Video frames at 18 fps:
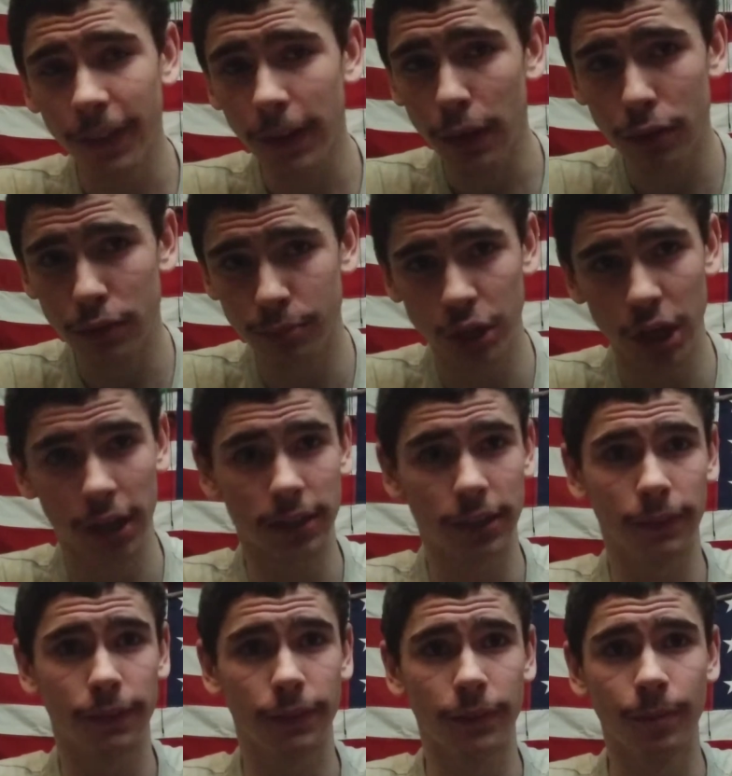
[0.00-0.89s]

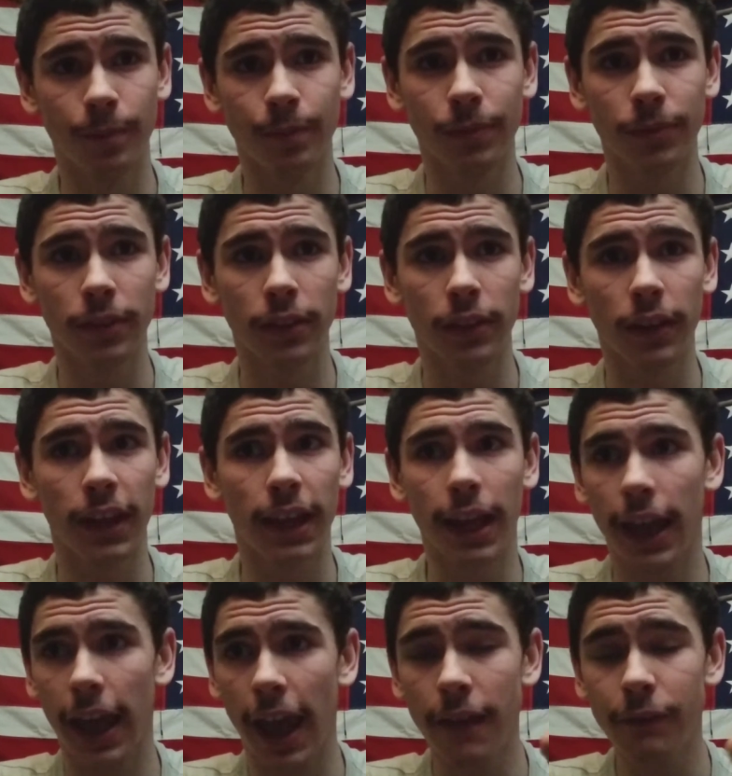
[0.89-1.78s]
objective.
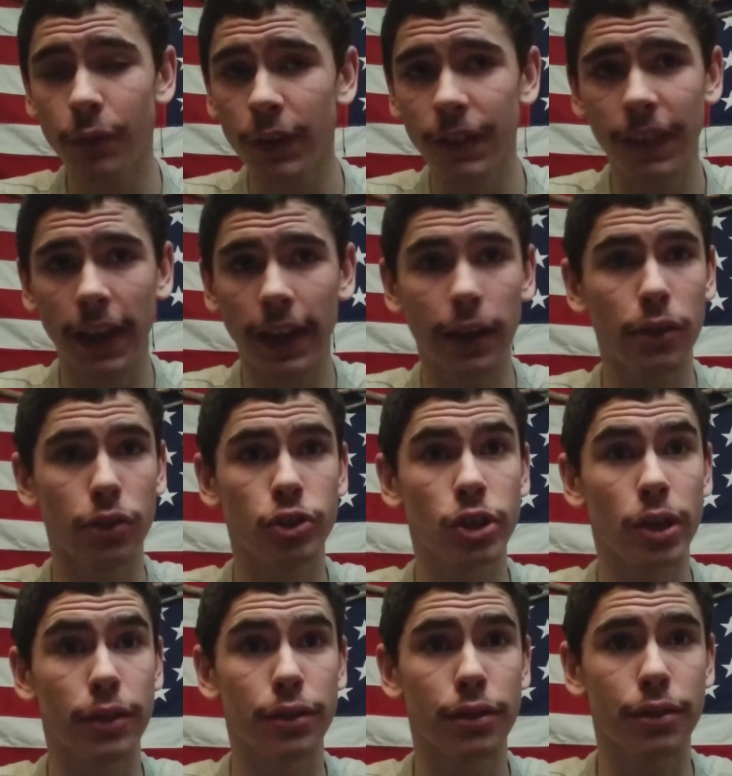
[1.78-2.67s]
Everything is
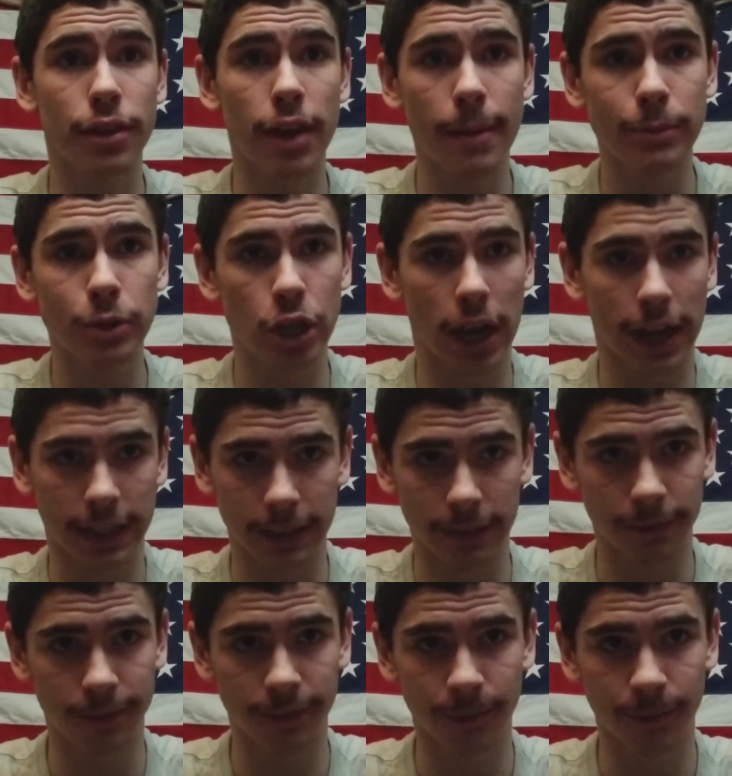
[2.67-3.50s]
just subjective.